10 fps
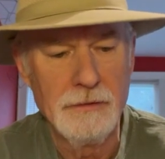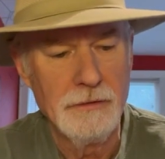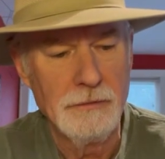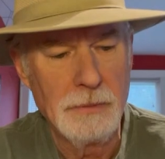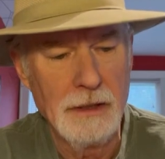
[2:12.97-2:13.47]

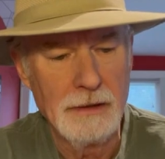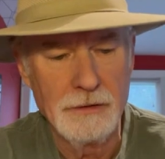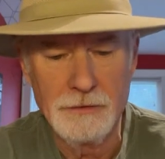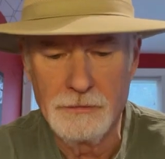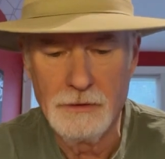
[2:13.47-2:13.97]
you'd probably
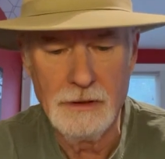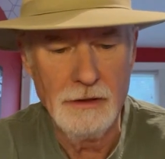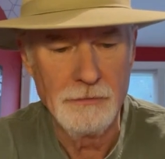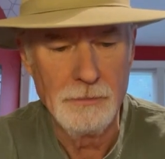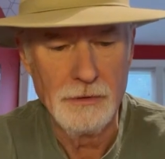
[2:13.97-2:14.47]
go through all
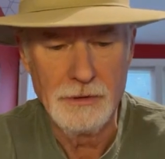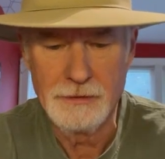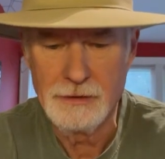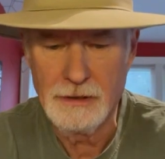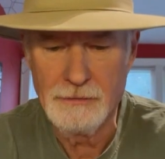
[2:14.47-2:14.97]
health
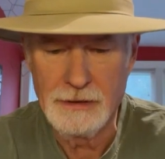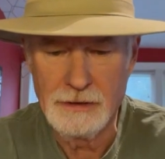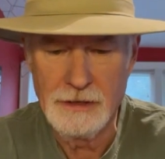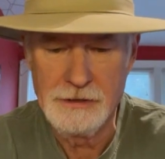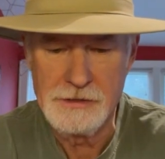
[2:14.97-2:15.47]
board kind of
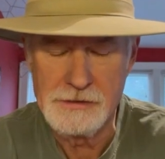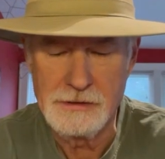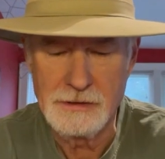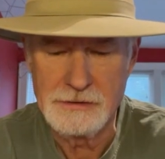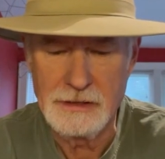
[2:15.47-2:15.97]
regulations and
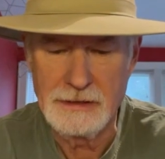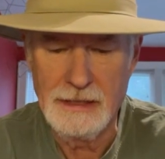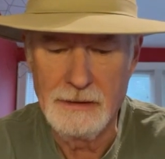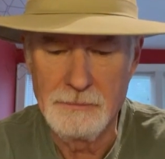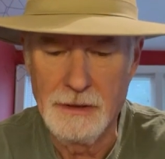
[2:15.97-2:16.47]
things like
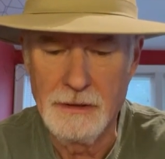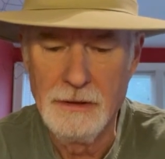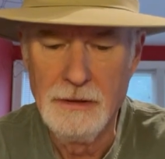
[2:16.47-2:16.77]
that. But